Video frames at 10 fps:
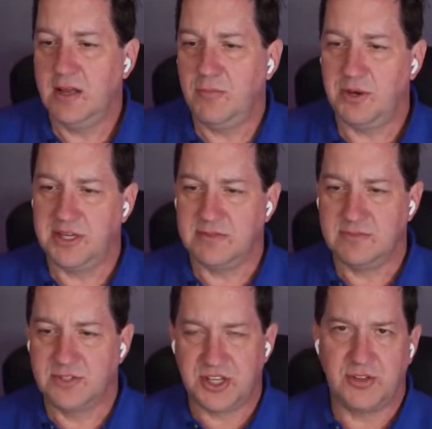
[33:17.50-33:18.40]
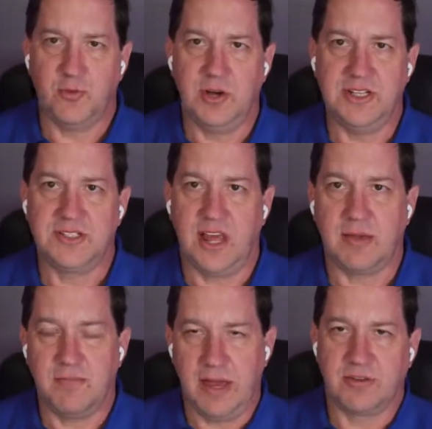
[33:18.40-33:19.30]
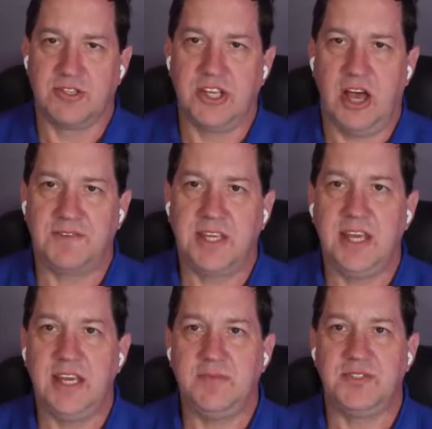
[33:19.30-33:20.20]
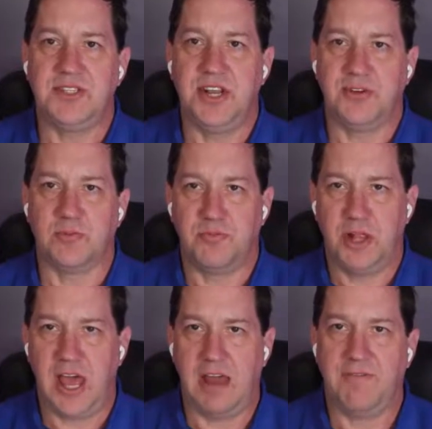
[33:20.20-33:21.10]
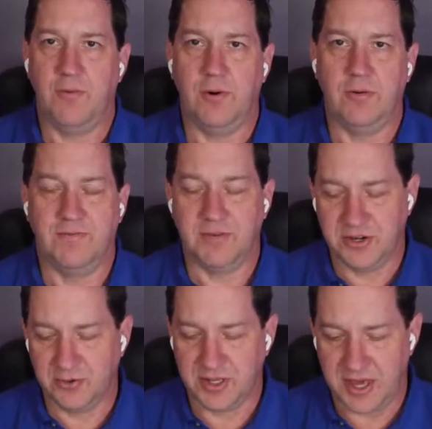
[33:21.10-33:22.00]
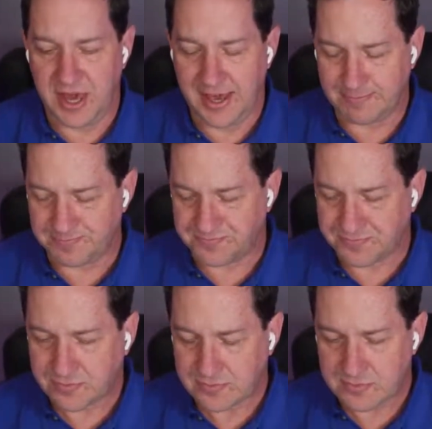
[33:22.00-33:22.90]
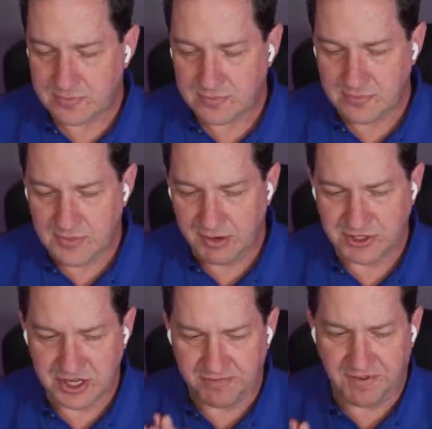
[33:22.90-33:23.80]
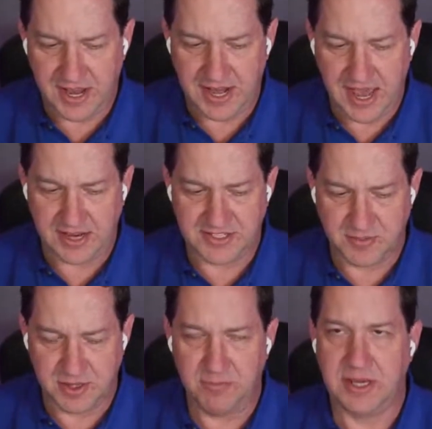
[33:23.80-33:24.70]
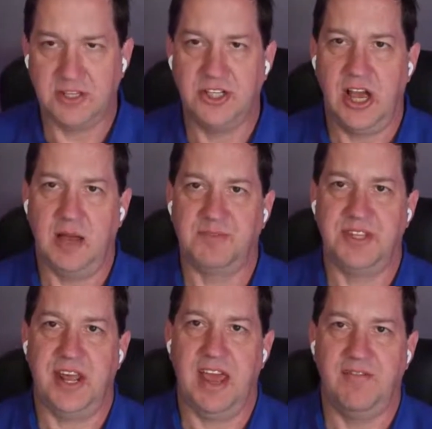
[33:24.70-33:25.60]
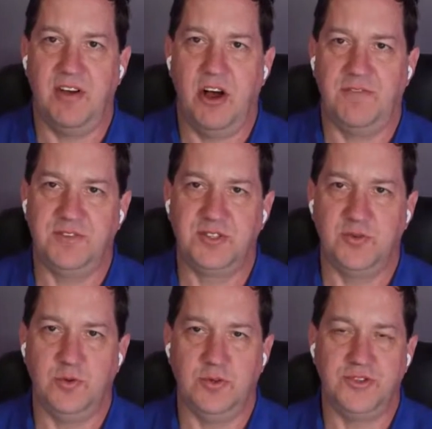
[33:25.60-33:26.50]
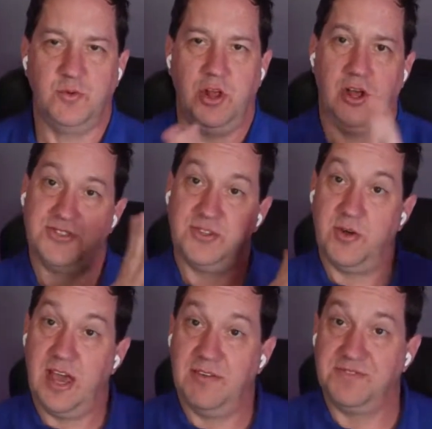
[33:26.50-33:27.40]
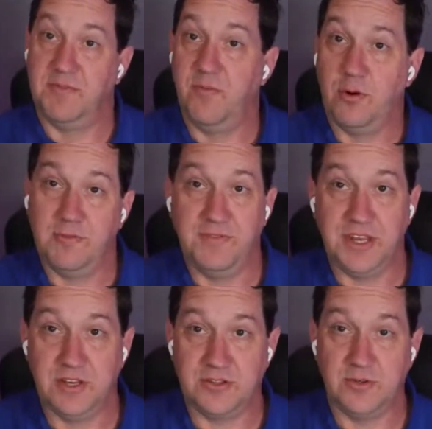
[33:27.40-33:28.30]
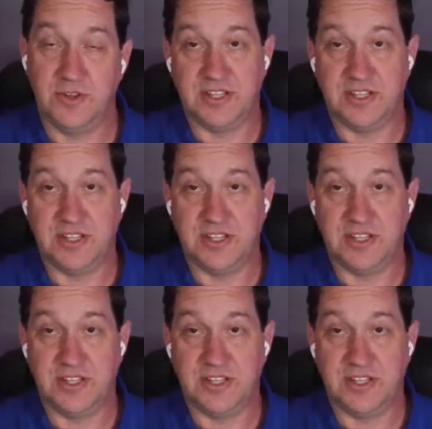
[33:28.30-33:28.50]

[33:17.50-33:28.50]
But there's other ones, like Microsoft Teams is another platform for doing that. And what you're going to find out is some of the big shops that have office tools will also have some form of video tool.